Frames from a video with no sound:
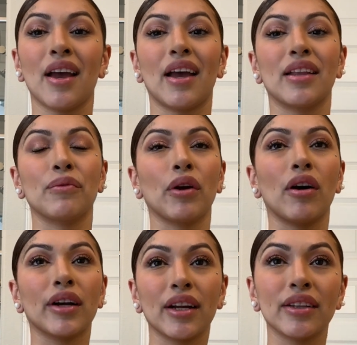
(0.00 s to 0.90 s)
And then we
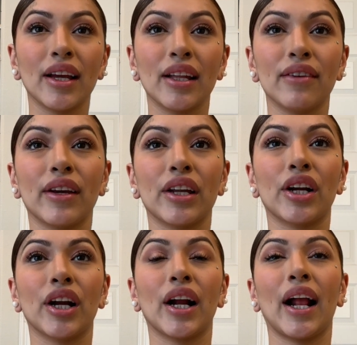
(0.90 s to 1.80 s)
all get on the
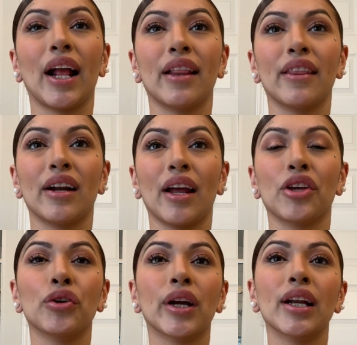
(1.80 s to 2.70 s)
elevator, and they're like,
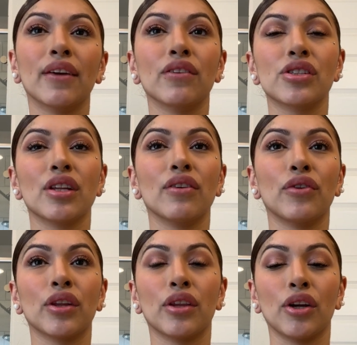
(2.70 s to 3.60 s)
you can leave your stuff
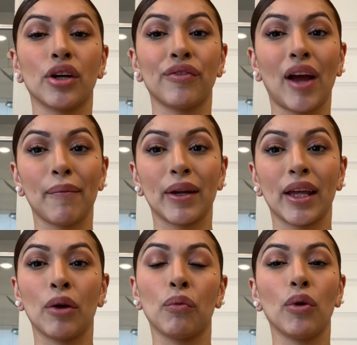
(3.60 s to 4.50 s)
with your
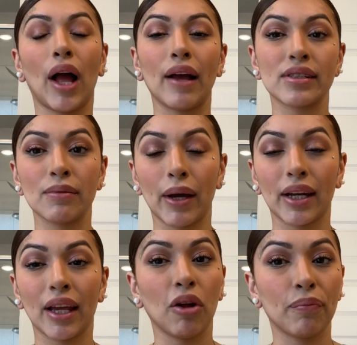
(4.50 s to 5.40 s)
family, we'll have
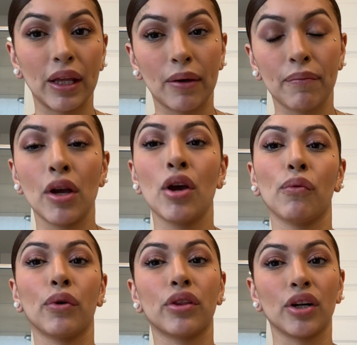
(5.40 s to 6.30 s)
somebody help them
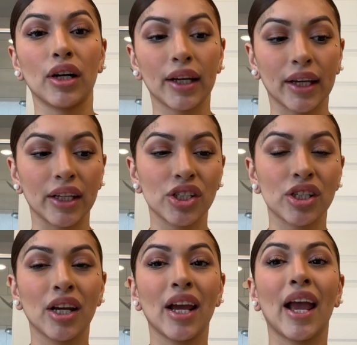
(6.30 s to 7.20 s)
with your luggage.
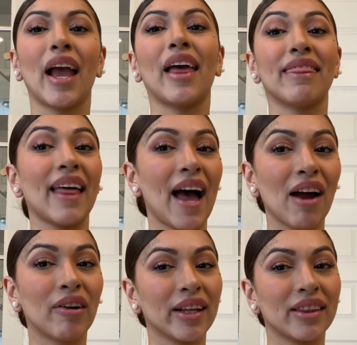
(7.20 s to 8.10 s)
And
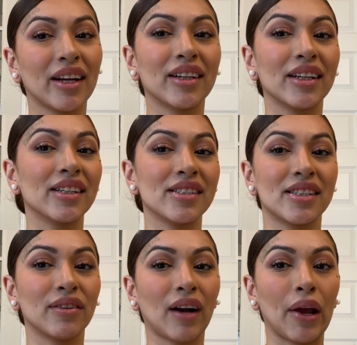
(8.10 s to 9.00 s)
that right there didn't
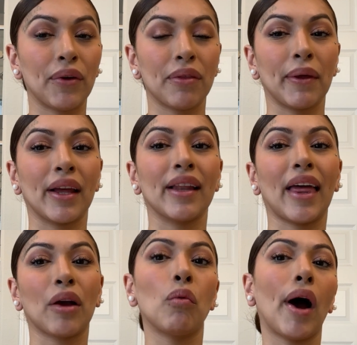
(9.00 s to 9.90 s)
sit right with me.
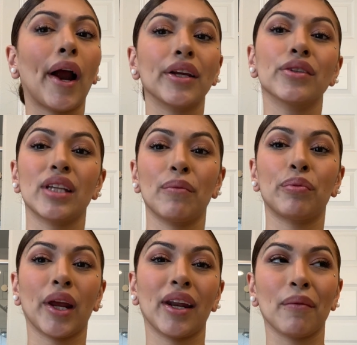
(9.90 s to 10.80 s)
Like, why are you
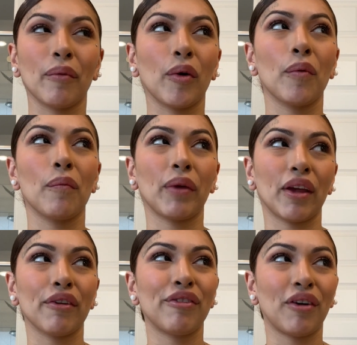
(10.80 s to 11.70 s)
separating
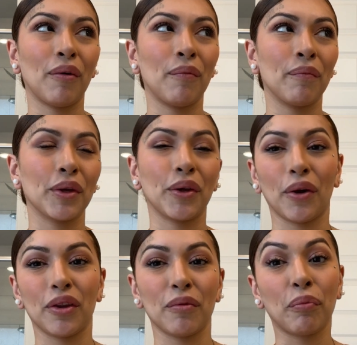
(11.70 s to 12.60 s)
me from, you
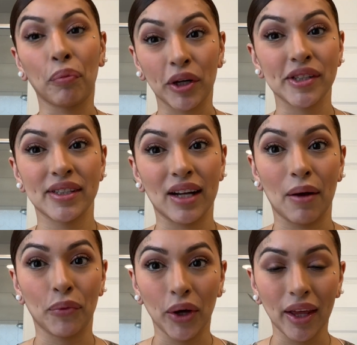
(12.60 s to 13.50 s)
know, the person
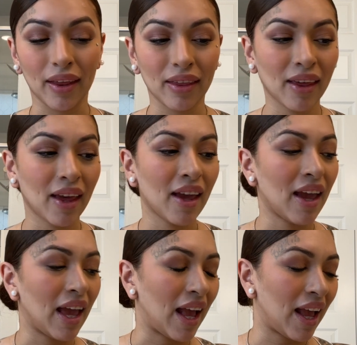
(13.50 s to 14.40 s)
I'm with?
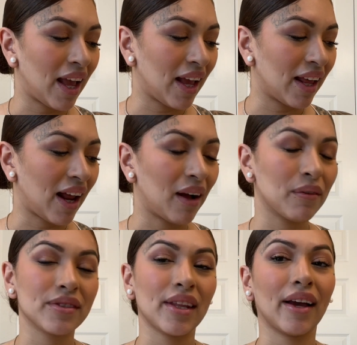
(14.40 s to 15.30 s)
And I
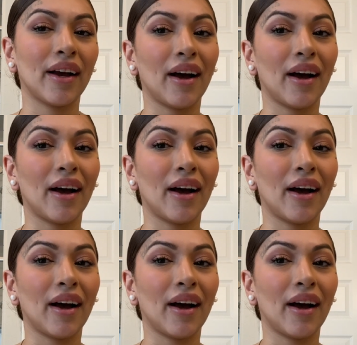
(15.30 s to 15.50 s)
was like,